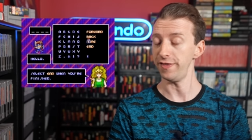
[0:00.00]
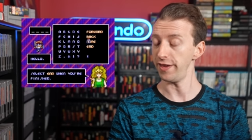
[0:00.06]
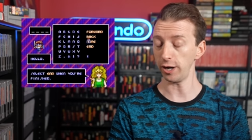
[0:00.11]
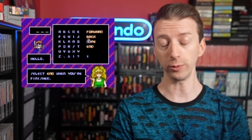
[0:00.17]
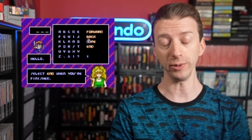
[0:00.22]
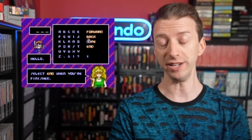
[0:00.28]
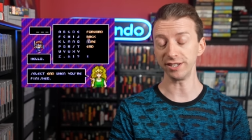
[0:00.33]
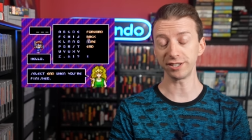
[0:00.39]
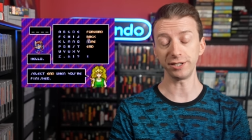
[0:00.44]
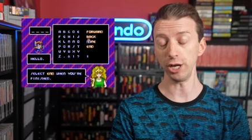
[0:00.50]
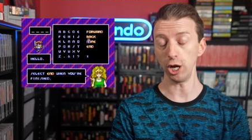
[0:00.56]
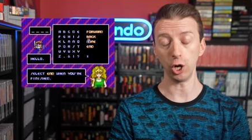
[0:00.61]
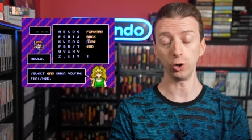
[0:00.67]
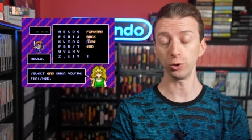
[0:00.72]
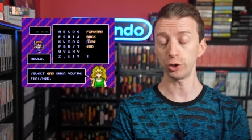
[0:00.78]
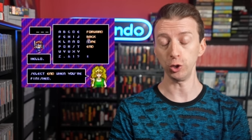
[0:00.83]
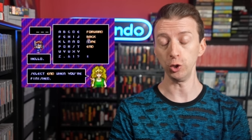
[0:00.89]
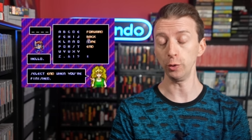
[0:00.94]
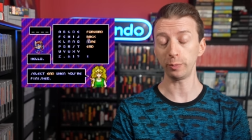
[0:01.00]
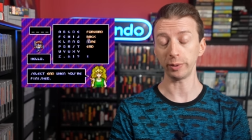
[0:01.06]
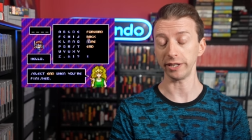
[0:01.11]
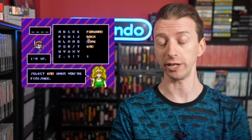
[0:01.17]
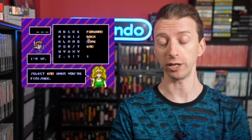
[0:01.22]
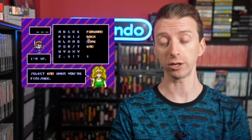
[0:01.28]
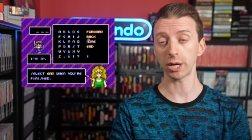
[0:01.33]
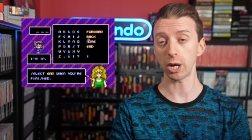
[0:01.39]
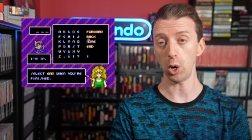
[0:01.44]
There is no
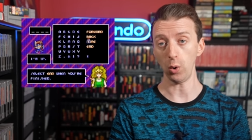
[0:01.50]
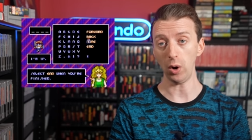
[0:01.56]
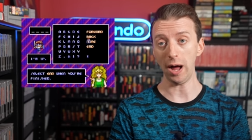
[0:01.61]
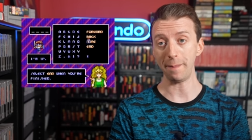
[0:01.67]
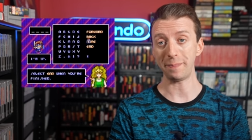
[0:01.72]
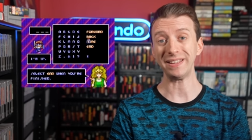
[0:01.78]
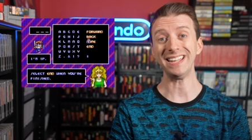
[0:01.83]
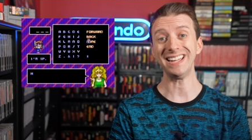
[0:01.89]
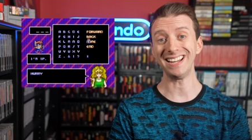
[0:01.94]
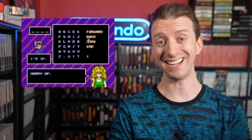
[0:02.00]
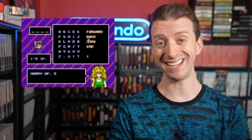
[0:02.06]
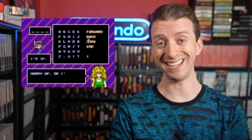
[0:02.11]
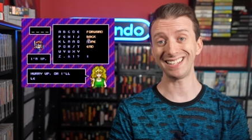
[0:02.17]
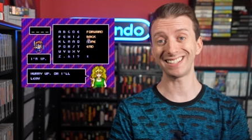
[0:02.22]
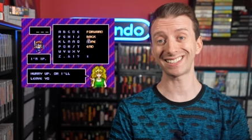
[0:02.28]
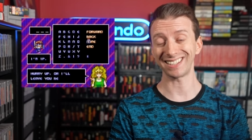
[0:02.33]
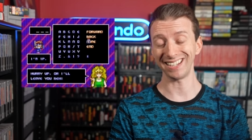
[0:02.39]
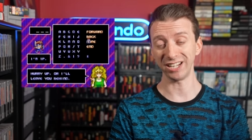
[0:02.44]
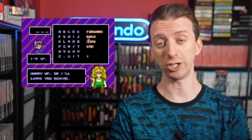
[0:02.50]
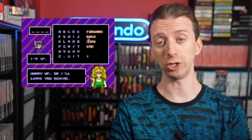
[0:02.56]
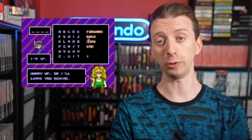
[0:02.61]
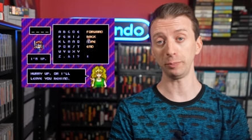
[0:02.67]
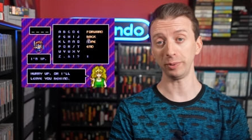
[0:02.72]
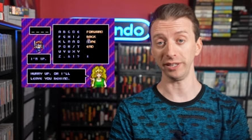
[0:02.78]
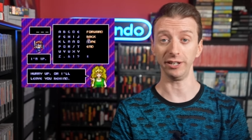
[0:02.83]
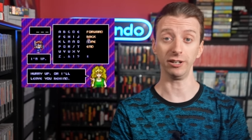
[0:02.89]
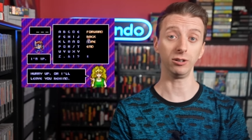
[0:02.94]
two-player co-op. It is
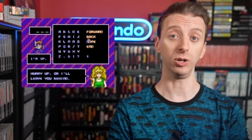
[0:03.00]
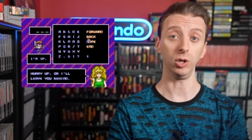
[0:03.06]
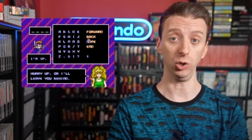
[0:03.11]
single-player